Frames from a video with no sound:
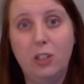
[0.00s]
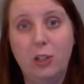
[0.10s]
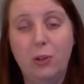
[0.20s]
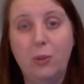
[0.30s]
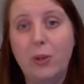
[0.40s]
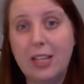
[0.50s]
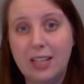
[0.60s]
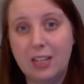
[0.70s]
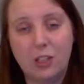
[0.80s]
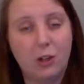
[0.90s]
to
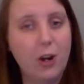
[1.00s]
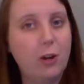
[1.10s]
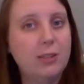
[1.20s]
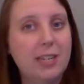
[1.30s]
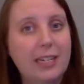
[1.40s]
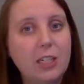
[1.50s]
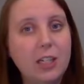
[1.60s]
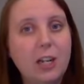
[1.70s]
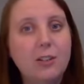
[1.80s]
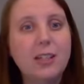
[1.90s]
reassess your nose and need
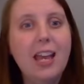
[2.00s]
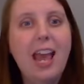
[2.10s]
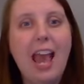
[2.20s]
to knows,